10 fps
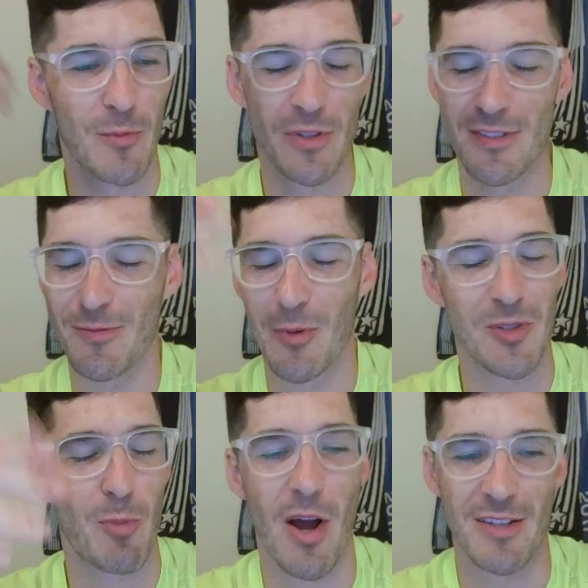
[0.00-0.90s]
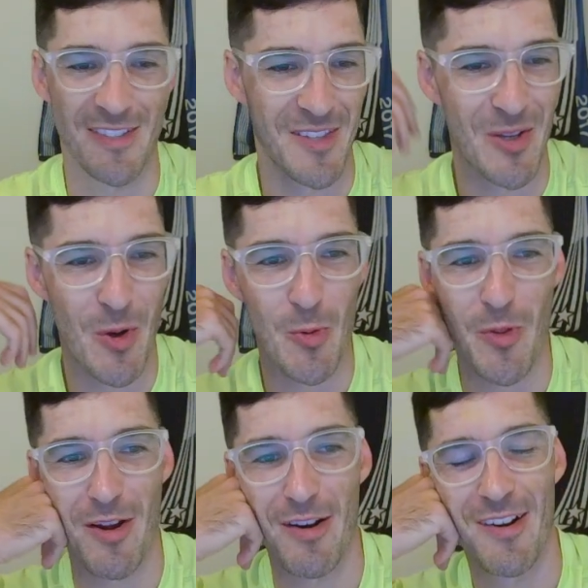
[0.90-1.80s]
What's the process they go through
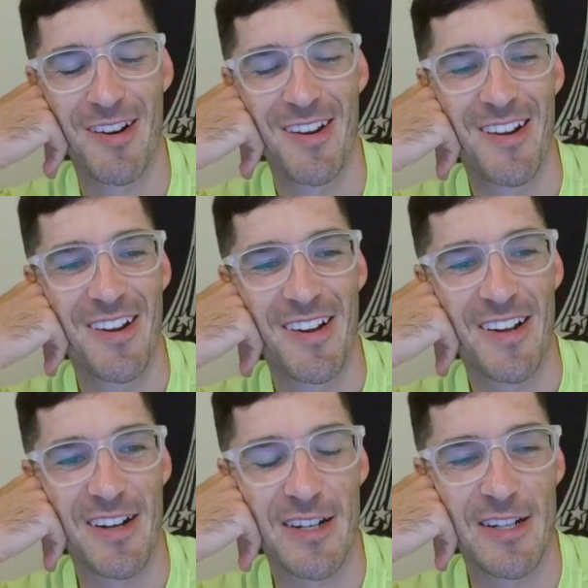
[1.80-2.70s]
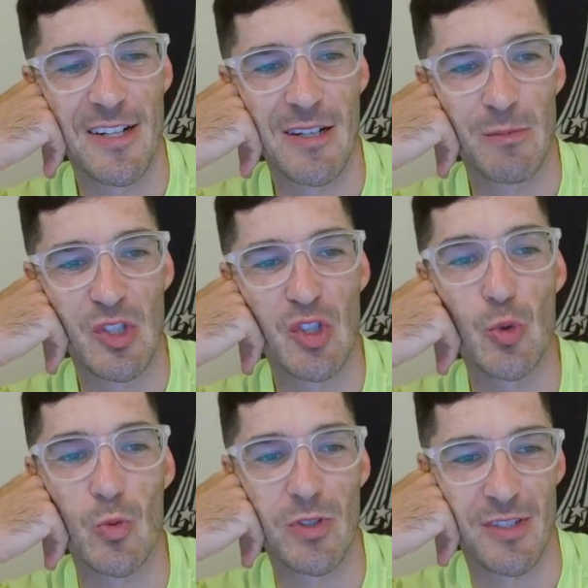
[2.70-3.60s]
there?
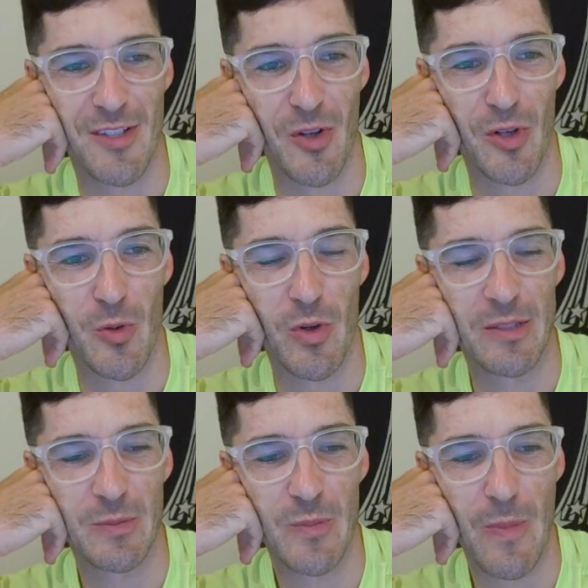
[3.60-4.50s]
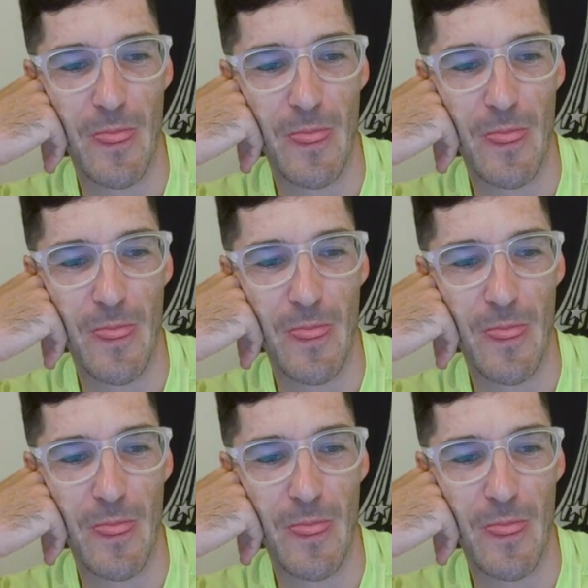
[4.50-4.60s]
Suits, another good one.